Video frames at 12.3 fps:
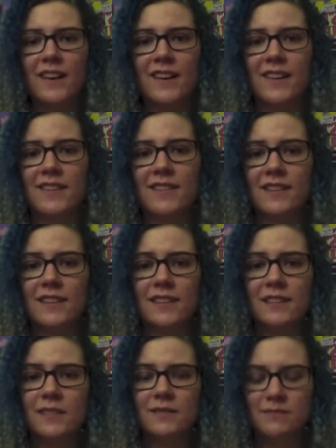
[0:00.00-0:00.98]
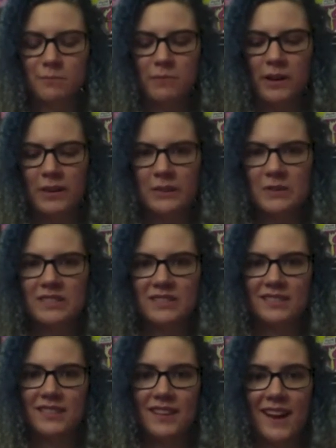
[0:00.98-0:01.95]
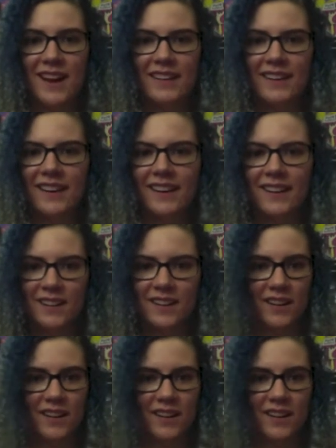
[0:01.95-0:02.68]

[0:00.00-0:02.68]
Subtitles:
in the post area